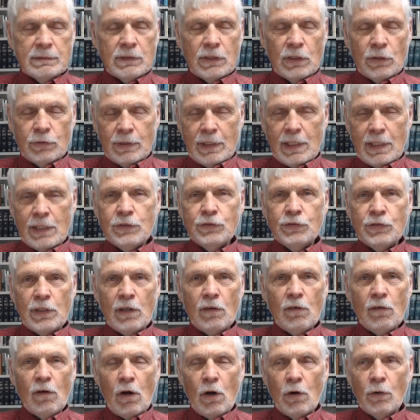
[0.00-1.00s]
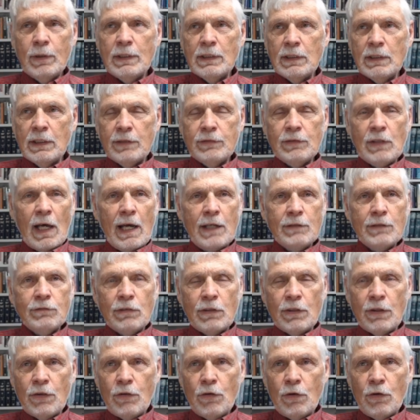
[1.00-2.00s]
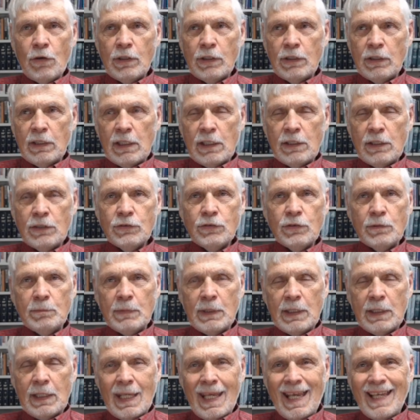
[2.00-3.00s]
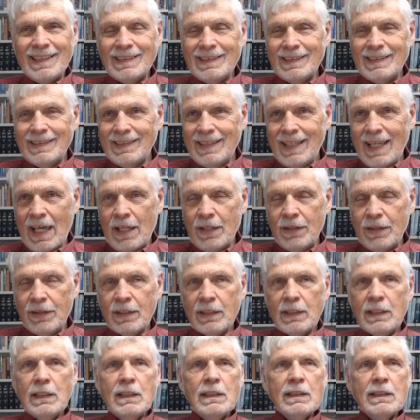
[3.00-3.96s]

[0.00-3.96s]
year zero, he lived 130 years and begat Seth.